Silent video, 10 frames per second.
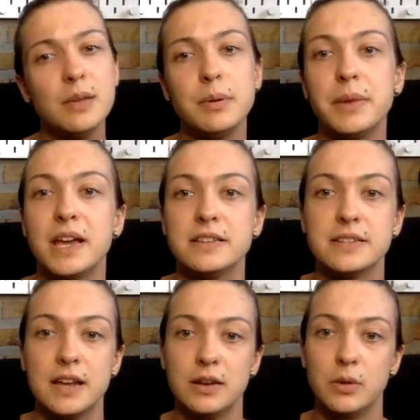Hello baby
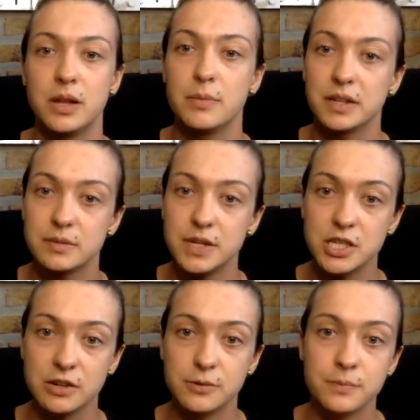guys and welcome back to
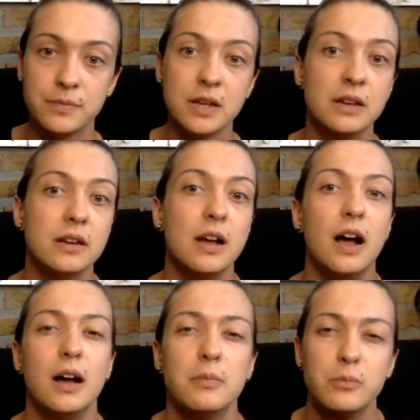my channel.
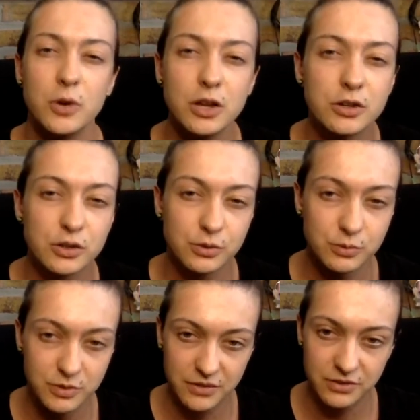We're gonna
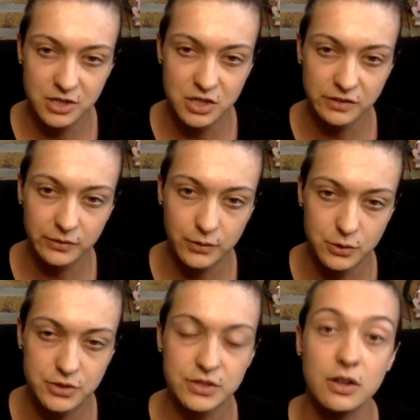do definitions
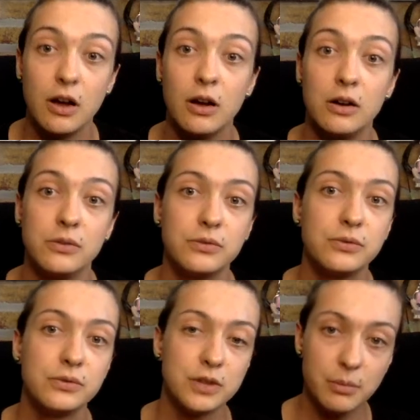first
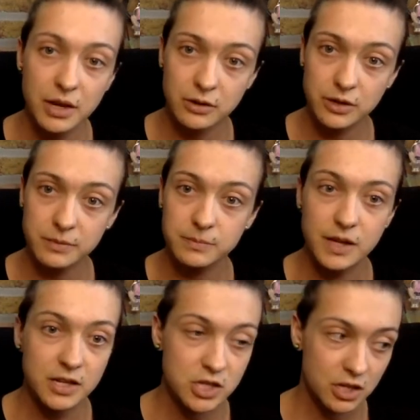of non-binary
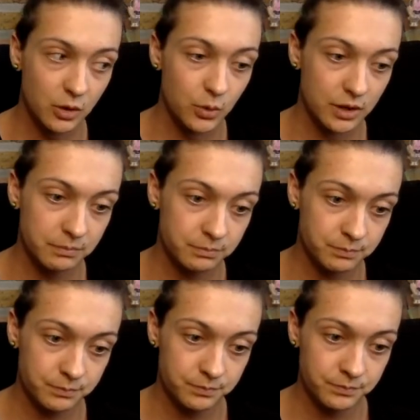and genderqueer
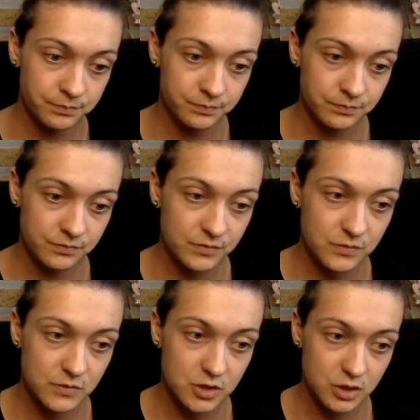
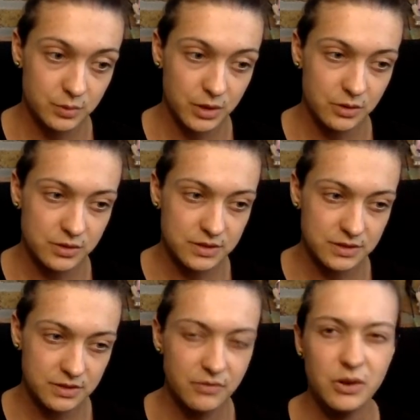just
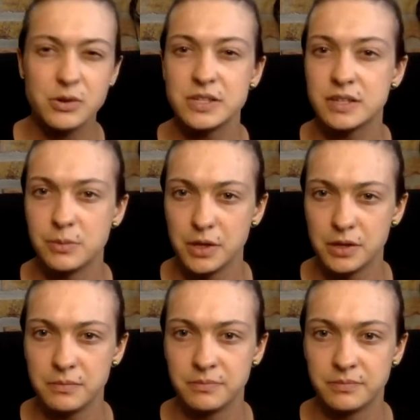because they're very
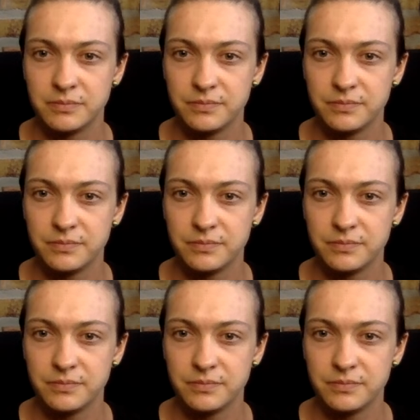similar.